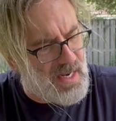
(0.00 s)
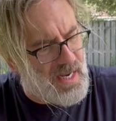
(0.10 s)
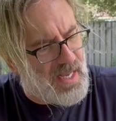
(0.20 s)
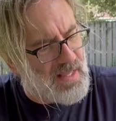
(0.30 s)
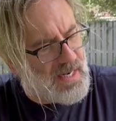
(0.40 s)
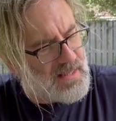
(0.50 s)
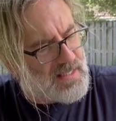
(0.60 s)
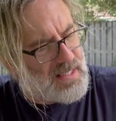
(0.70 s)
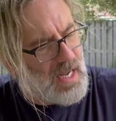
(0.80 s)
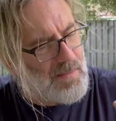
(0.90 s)
And then at the
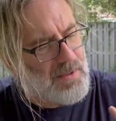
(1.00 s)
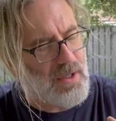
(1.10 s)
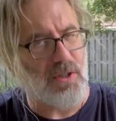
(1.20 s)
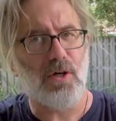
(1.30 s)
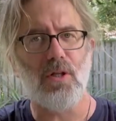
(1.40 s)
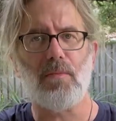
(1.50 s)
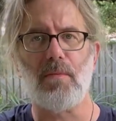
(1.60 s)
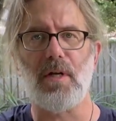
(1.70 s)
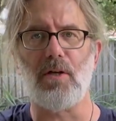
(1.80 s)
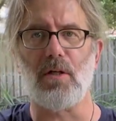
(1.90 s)
top, you're going to turn the palms out.